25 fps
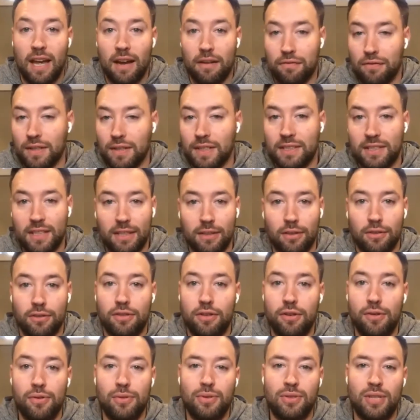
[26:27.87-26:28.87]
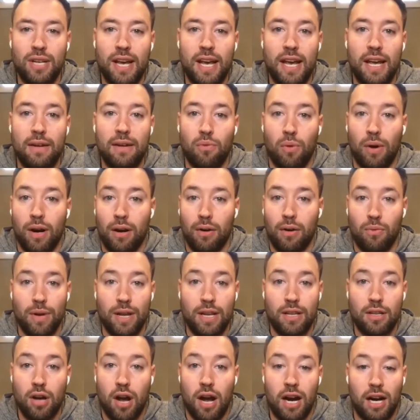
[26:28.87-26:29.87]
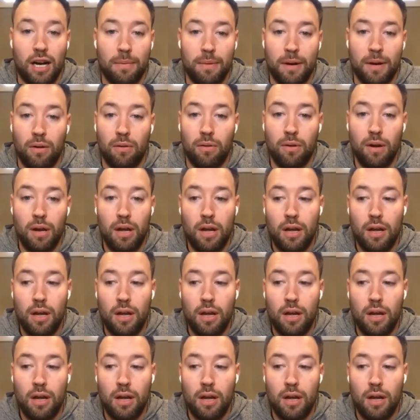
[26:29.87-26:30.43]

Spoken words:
every single Tuesday where we talk about,